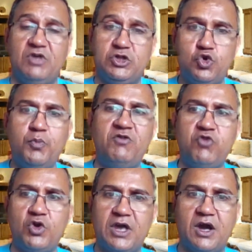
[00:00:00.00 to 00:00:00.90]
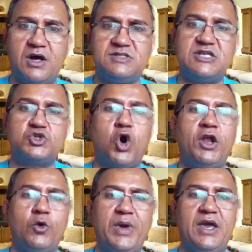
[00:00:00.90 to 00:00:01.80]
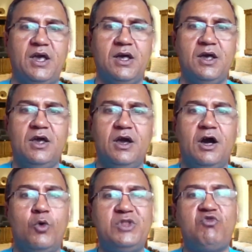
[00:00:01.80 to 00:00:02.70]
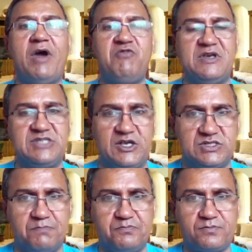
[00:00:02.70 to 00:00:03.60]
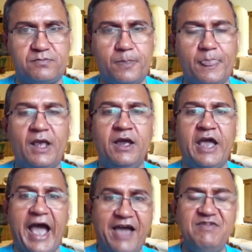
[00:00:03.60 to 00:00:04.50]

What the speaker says: 2.4 gigahertz has gone away with Wi-Fi 6. Having